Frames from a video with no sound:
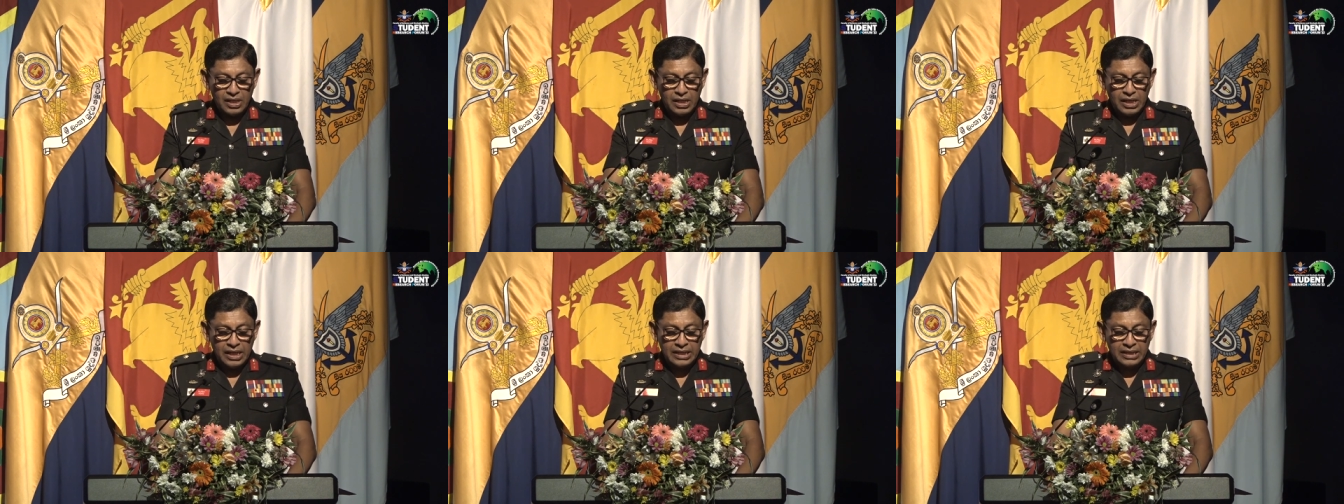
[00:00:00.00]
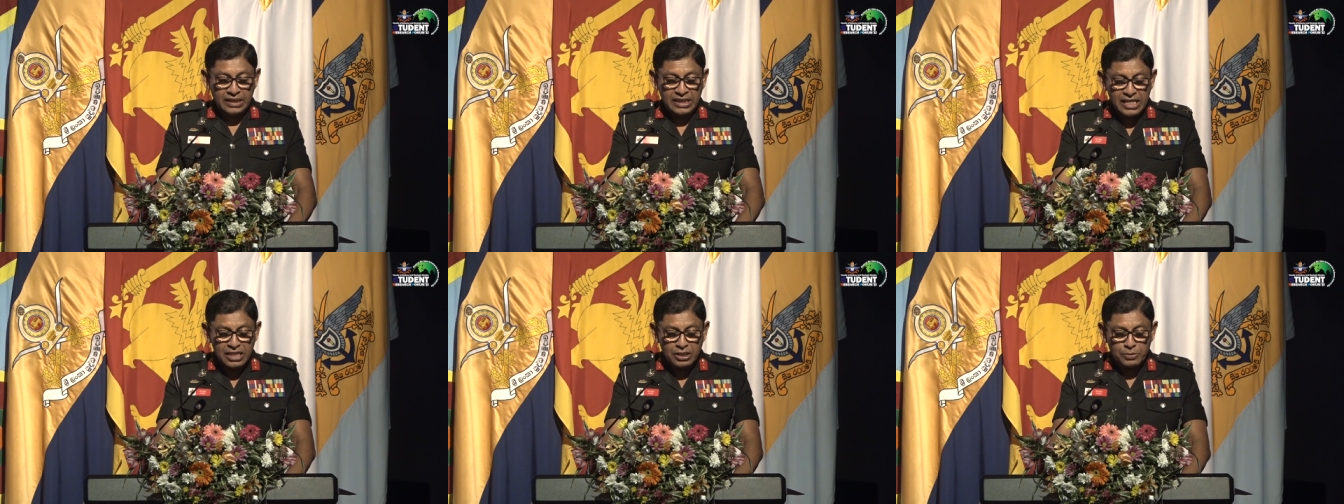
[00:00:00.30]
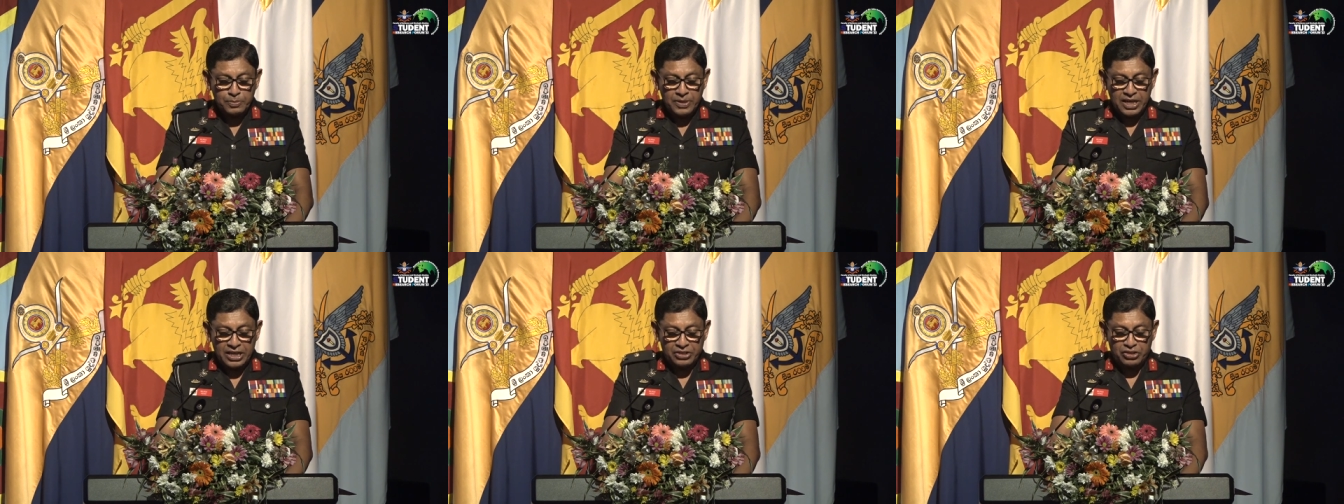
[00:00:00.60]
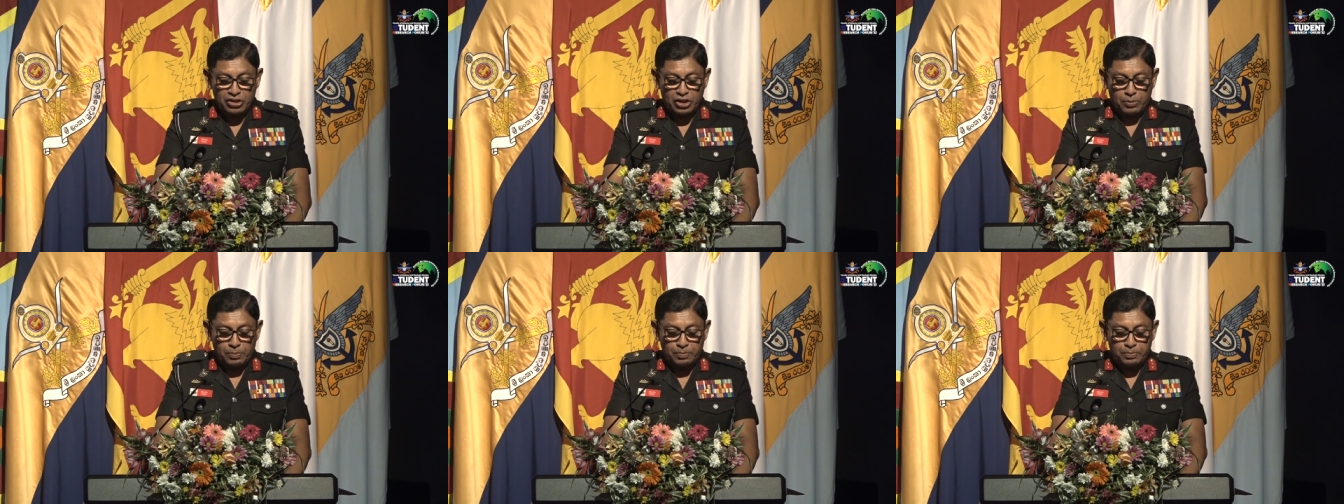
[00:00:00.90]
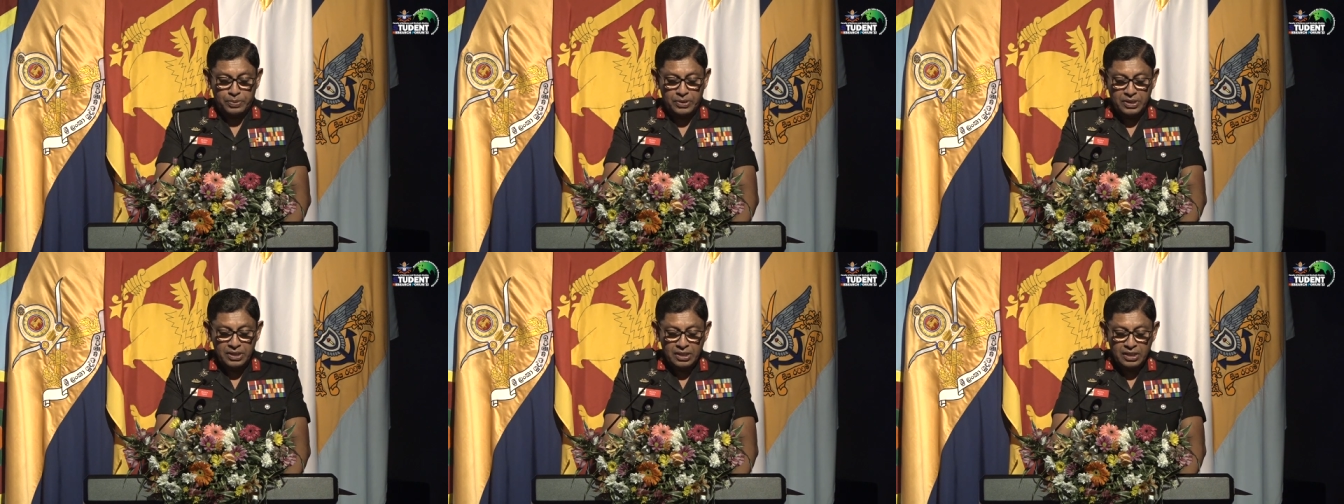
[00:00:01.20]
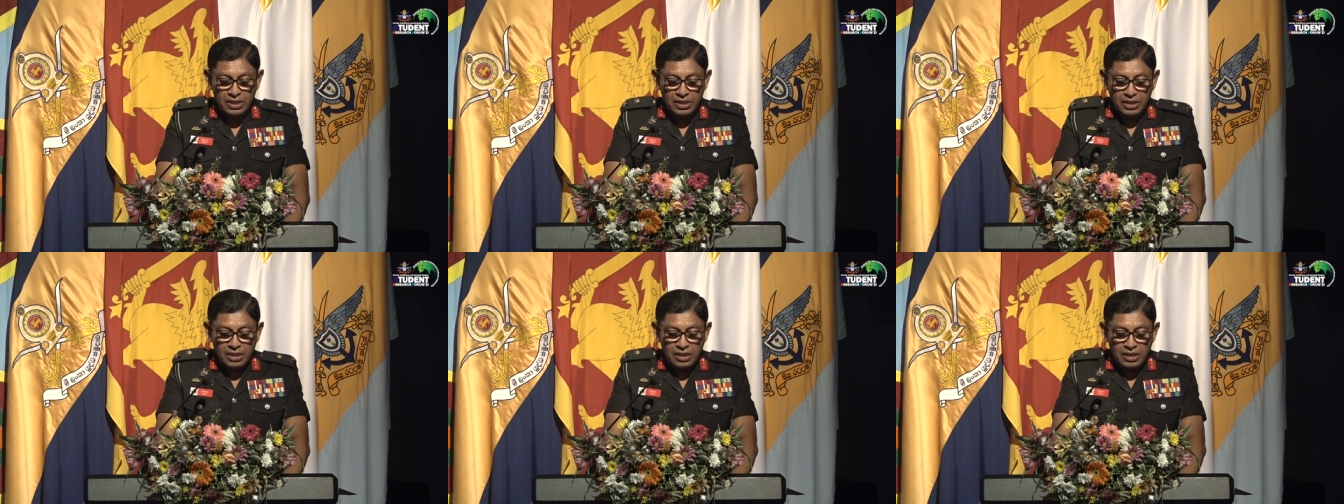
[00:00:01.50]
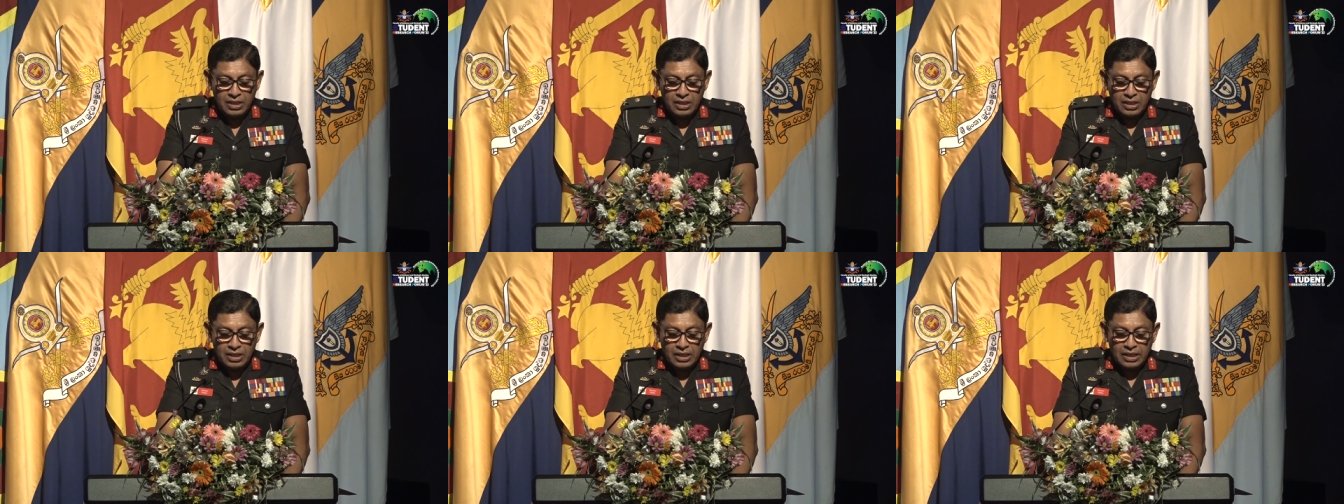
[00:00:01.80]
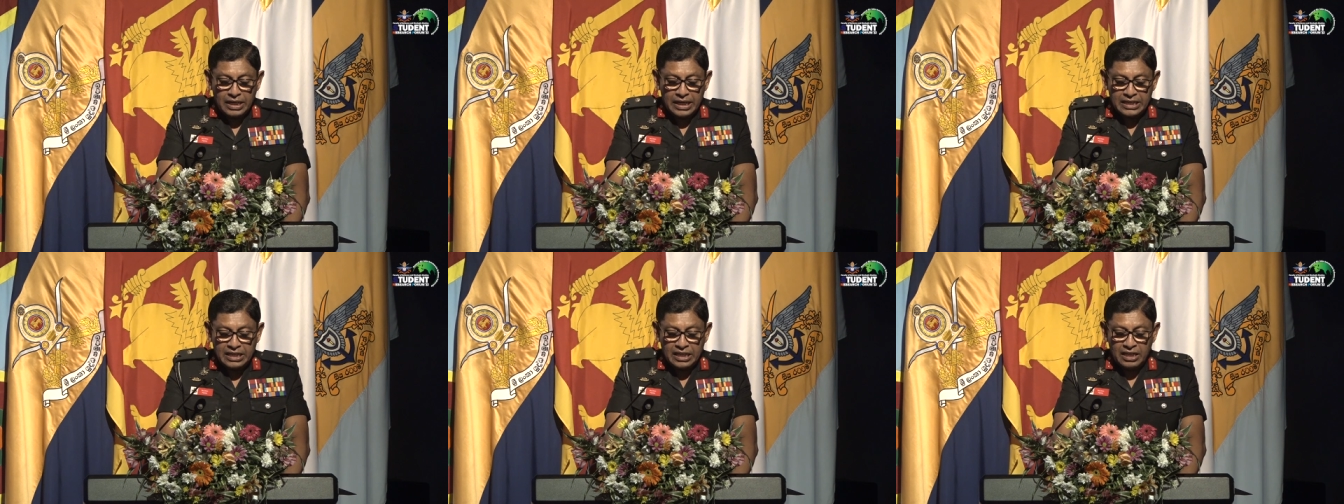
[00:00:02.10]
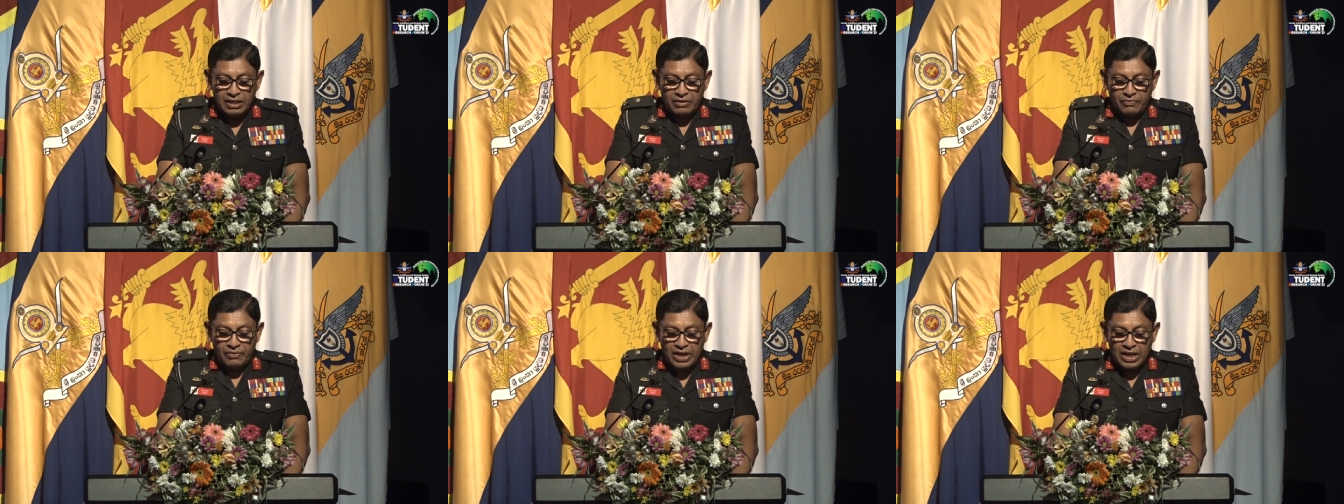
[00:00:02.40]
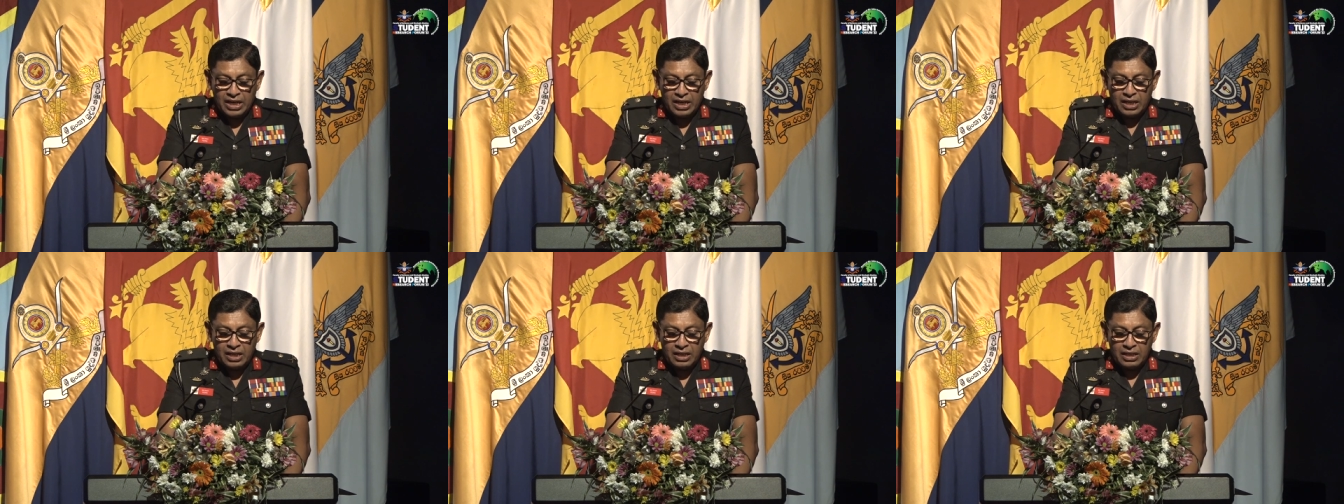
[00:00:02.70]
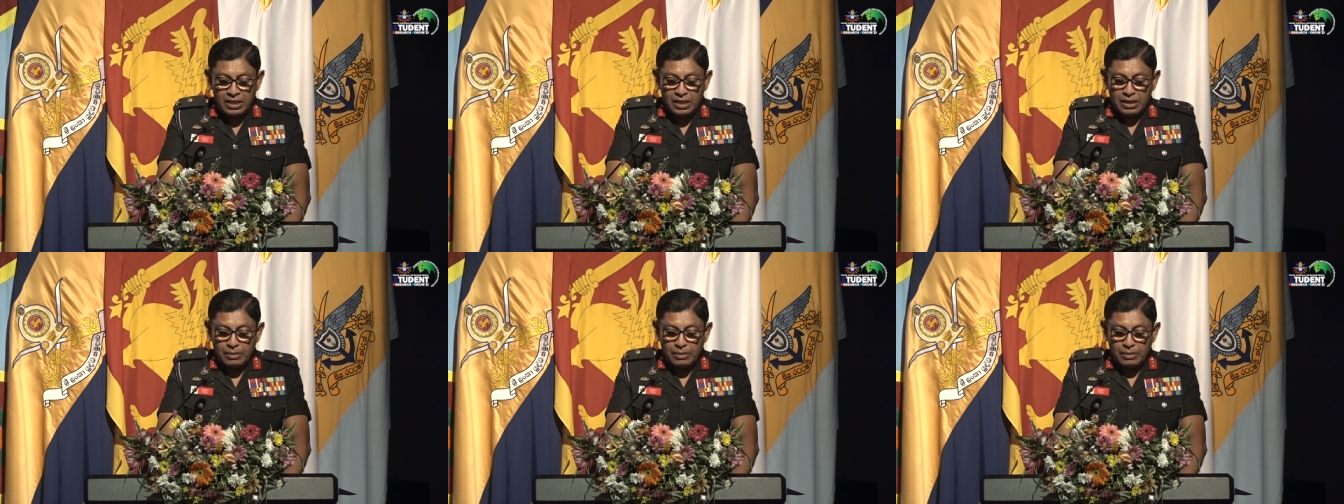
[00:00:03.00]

In this backdrop, getting aware